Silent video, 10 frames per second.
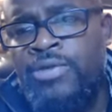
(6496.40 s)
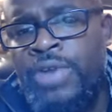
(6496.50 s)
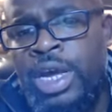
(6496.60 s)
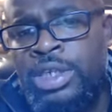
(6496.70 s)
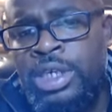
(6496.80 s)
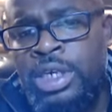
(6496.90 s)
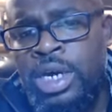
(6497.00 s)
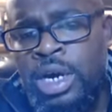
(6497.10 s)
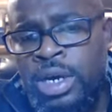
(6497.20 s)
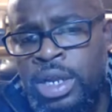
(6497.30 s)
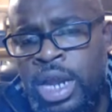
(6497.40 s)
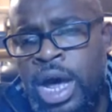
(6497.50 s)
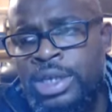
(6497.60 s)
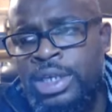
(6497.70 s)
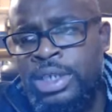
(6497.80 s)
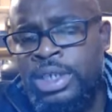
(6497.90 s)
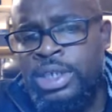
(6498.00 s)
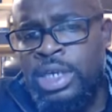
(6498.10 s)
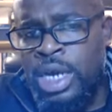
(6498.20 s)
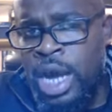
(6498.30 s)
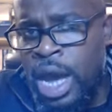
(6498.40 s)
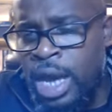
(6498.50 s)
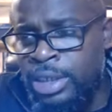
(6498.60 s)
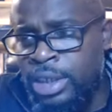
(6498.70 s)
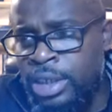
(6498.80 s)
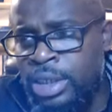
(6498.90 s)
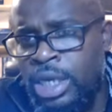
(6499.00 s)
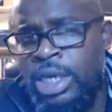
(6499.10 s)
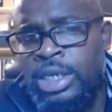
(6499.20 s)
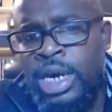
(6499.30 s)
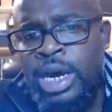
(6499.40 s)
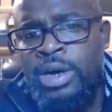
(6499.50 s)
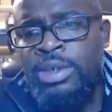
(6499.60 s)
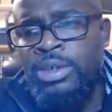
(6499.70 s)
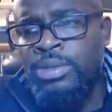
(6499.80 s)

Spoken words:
facing a clock that's constantly ticking down